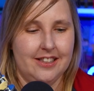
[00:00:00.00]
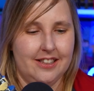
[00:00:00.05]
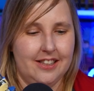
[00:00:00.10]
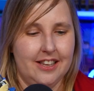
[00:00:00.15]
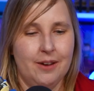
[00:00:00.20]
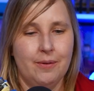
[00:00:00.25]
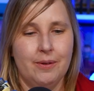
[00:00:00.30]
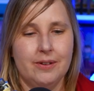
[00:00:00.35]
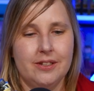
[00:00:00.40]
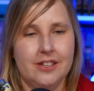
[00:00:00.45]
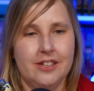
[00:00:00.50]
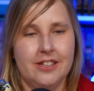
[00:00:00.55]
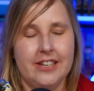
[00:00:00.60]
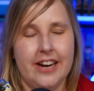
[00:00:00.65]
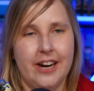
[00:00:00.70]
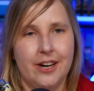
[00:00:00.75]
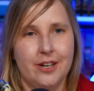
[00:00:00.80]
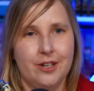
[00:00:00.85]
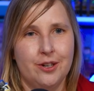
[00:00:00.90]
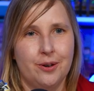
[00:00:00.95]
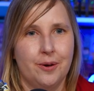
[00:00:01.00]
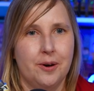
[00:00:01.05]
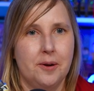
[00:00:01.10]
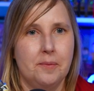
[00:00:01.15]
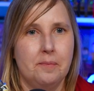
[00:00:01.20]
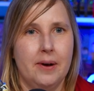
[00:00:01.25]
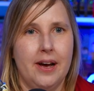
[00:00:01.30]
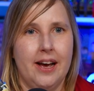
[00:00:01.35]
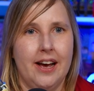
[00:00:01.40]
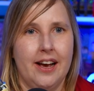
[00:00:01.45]
He wants his territory
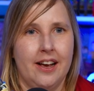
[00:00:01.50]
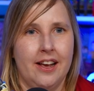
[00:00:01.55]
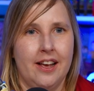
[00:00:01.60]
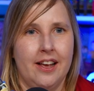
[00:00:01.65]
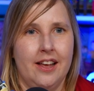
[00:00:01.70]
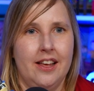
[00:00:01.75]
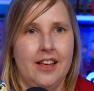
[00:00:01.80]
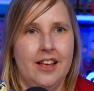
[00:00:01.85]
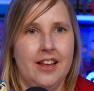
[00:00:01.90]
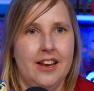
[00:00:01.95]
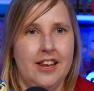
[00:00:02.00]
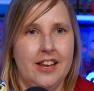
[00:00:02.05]
back in